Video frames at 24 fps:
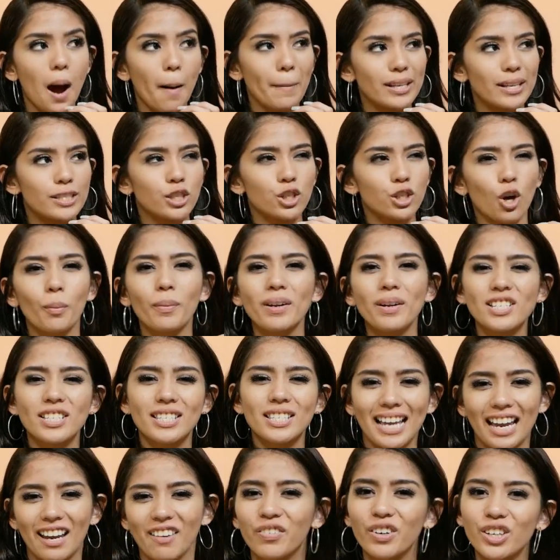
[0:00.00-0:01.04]
it's so much
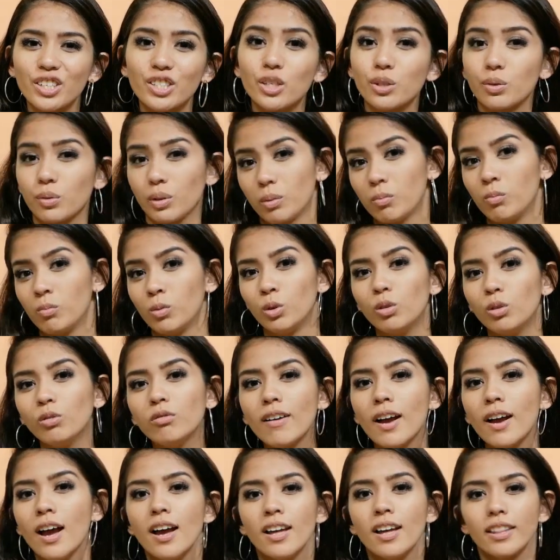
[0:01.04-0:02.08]
safer to remove
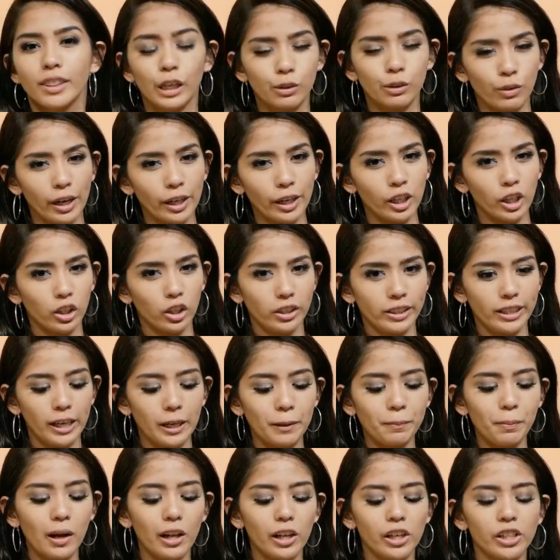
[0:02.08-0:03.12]
than regular
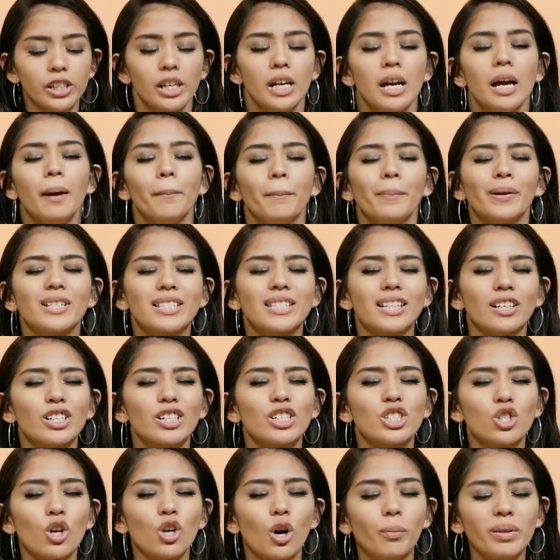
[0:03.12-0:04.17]
nail polish because there
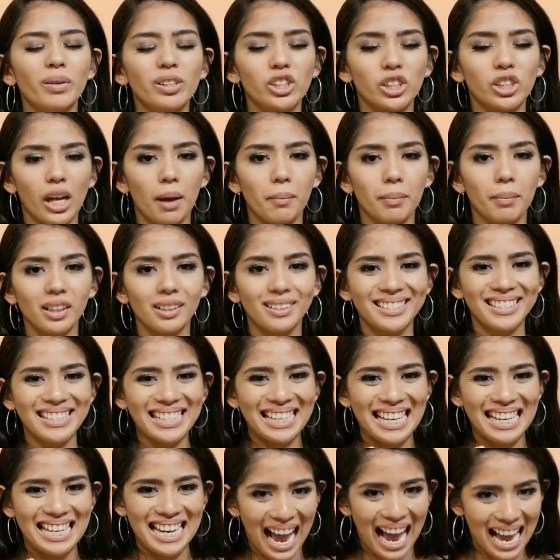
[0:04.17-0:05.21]
is so much chemicals
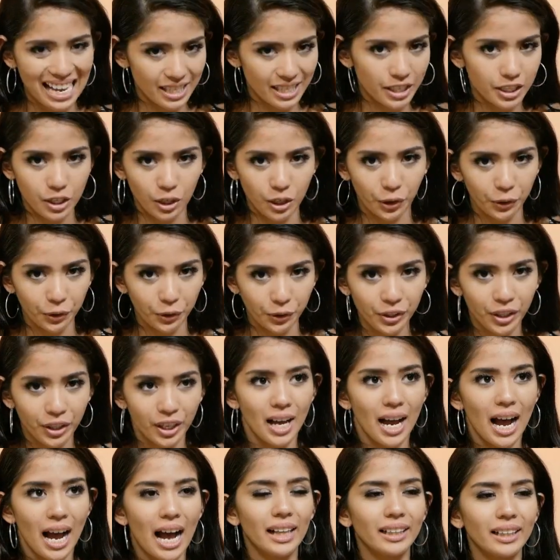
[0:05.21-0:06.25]
in acetone.
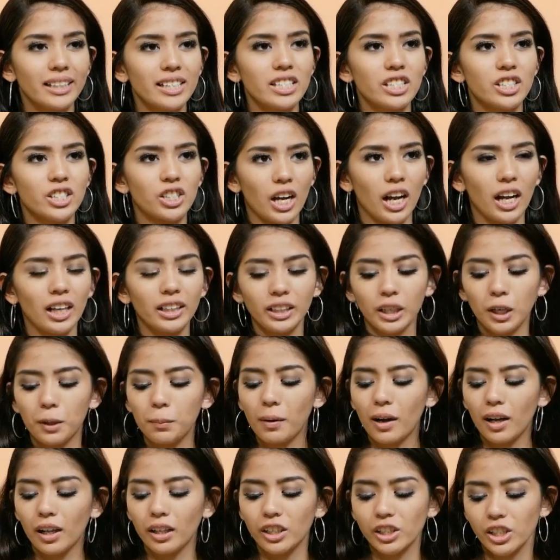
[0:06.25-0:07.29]
At least gel nail
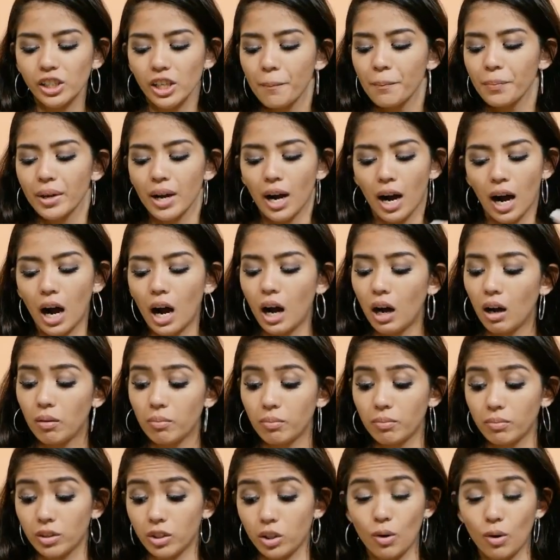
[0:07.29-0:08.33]
polish,
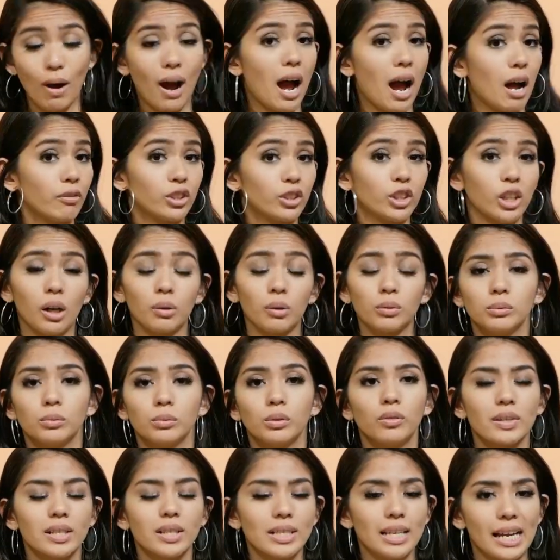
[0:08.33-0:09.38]
you have gel
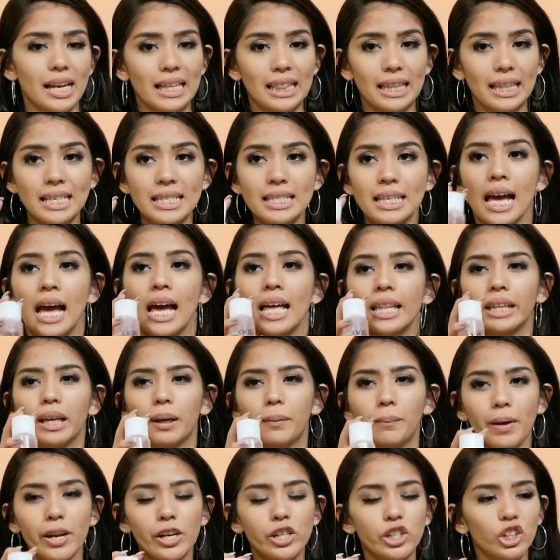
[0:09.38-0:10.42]
removers like this that
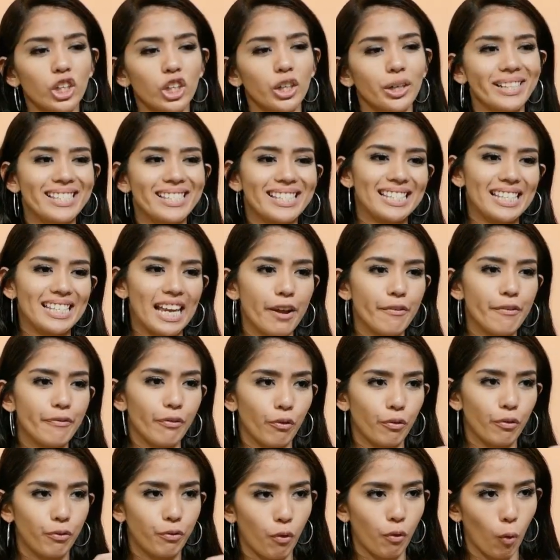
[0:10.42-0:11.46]
make sure it's safe
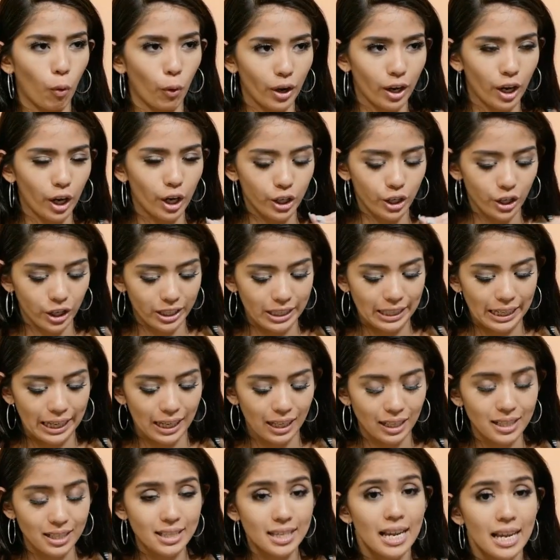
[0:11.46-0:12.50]
for your
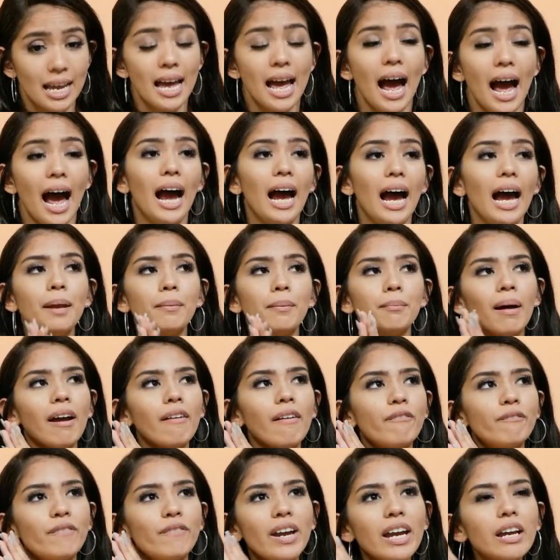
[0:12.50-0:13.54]
nails. And
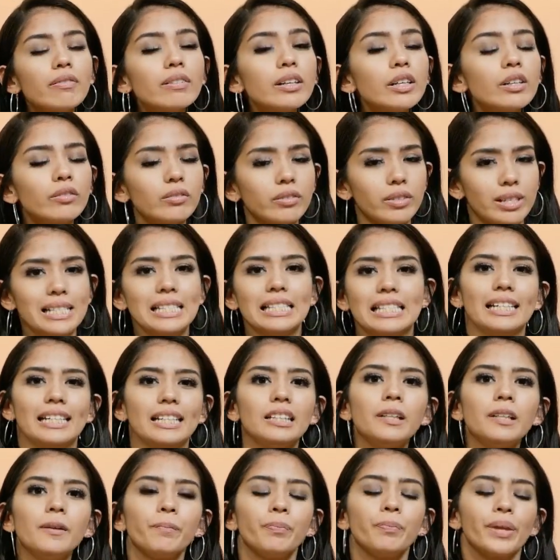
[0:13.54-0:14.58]
my favorite
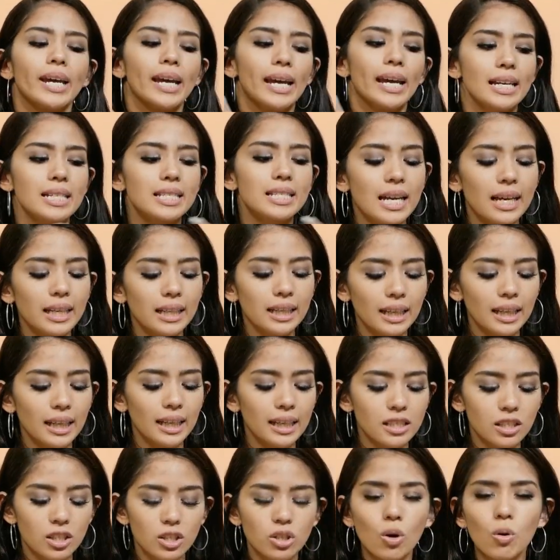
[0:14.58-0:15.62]
reason is that
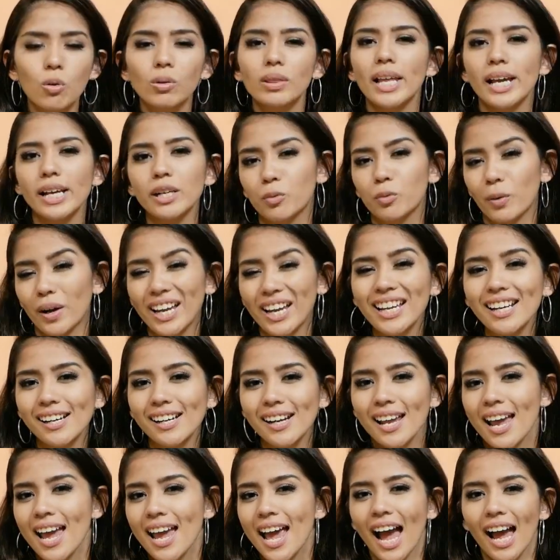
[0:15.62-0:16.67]
it's so lightweight
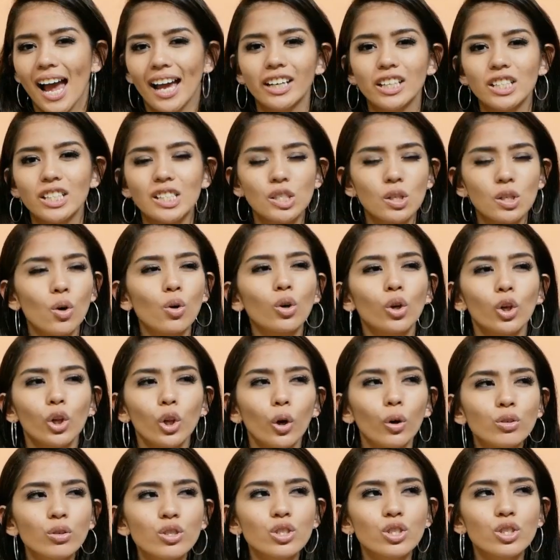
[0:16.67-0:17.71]
and it's so
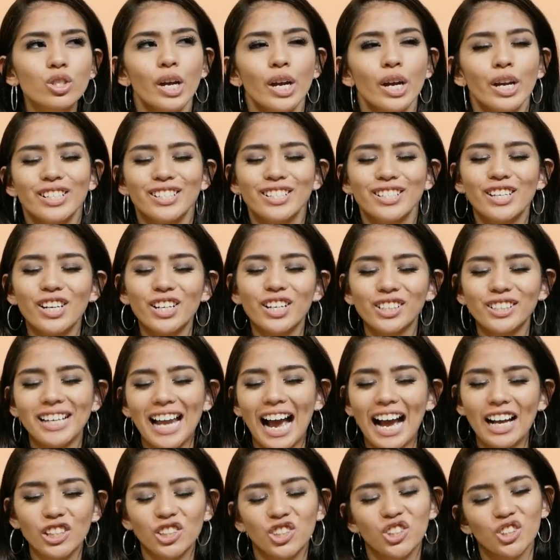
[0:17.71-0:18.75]
close to your
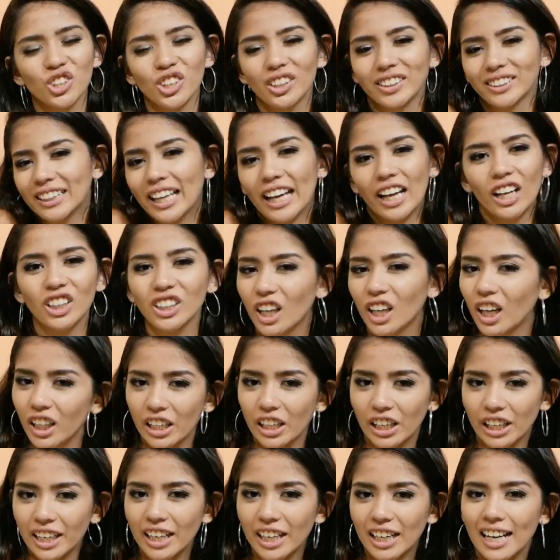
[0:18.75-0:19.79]
natural nail
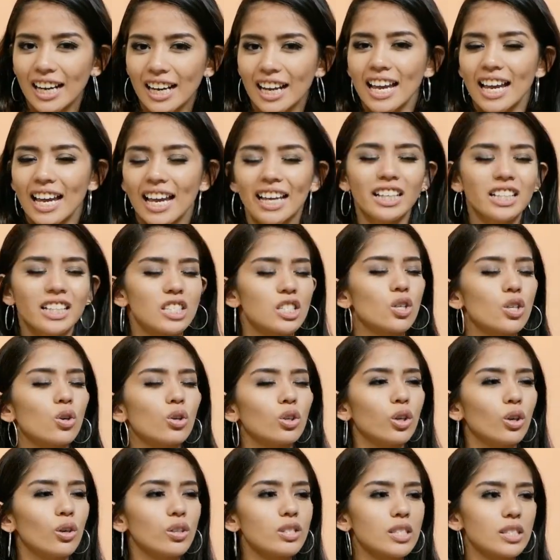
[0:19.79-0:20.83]
color. It's so
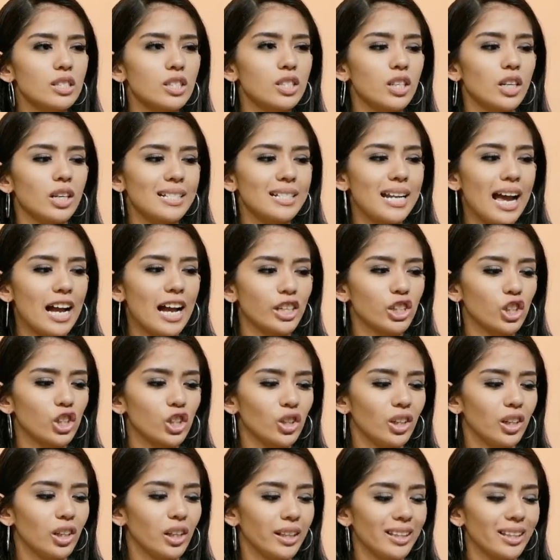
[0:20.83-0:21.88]
close to your
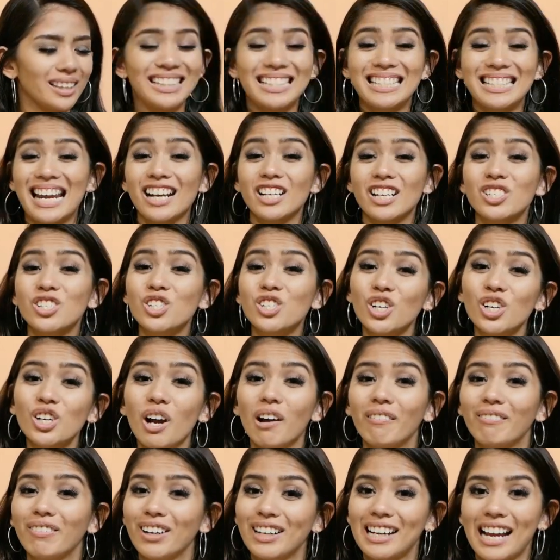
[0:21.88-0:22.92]
natural, the texture
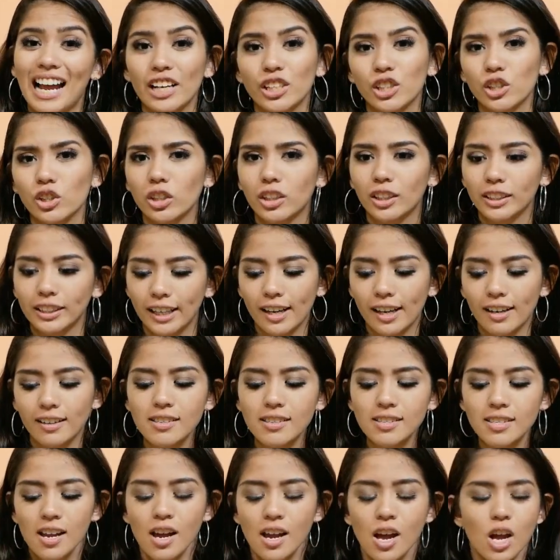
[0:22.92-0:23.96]
of your natural
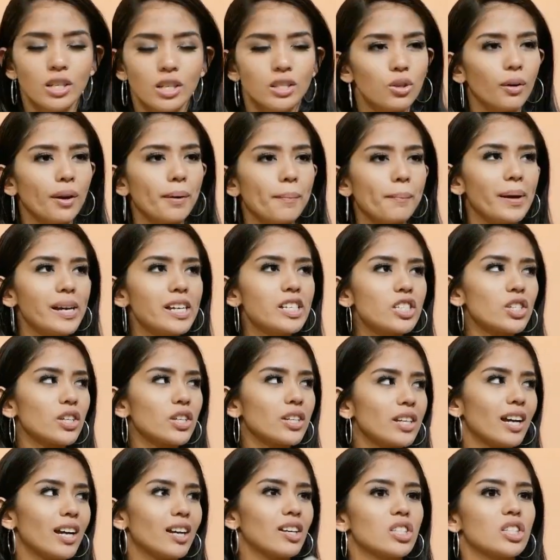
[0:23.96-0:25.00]
nails. So it makes
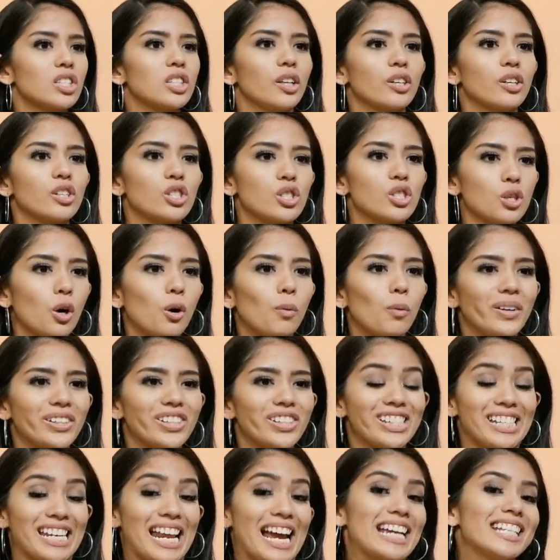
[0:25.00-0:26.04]
your nails look so
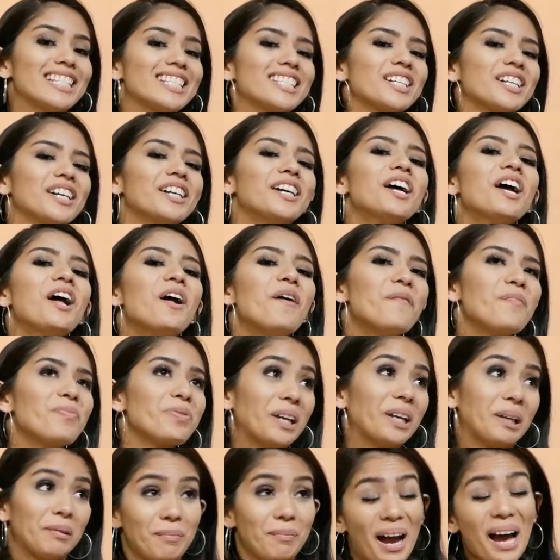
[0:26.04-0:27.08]
much nicer,
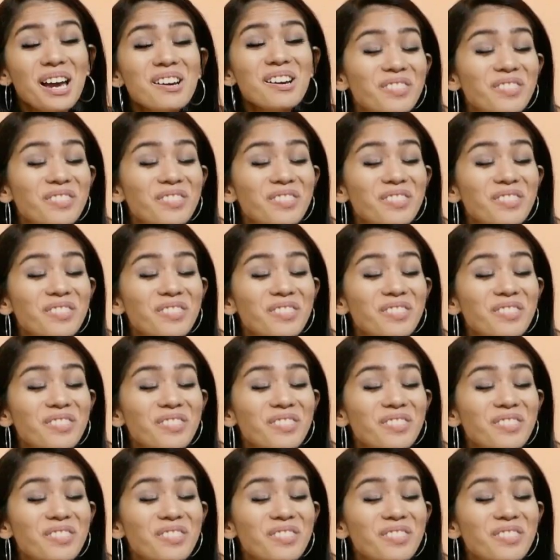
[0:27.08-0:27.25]
in my